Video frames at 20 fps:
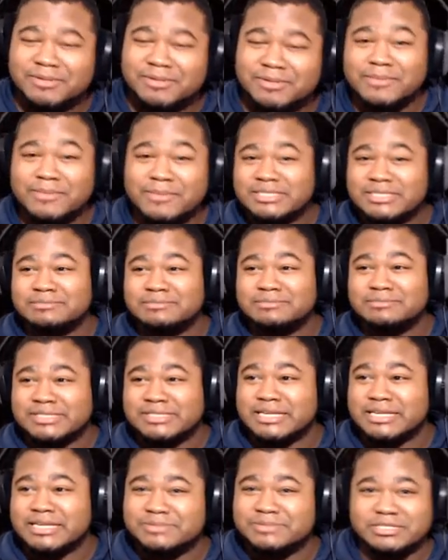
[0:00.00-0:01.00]
Give me some
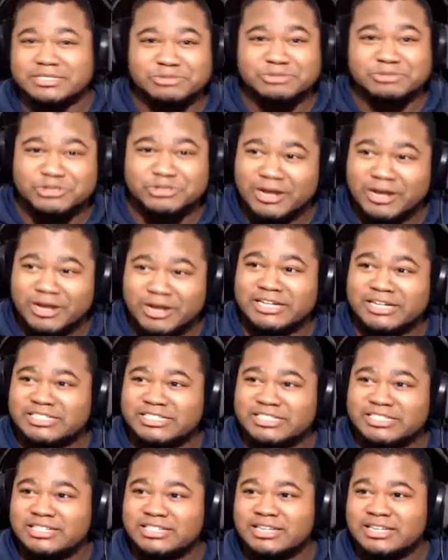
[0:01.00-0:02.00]
tips and some
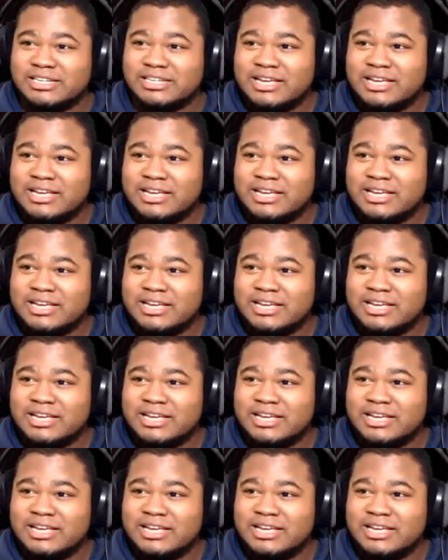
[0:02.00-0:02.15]
strategy.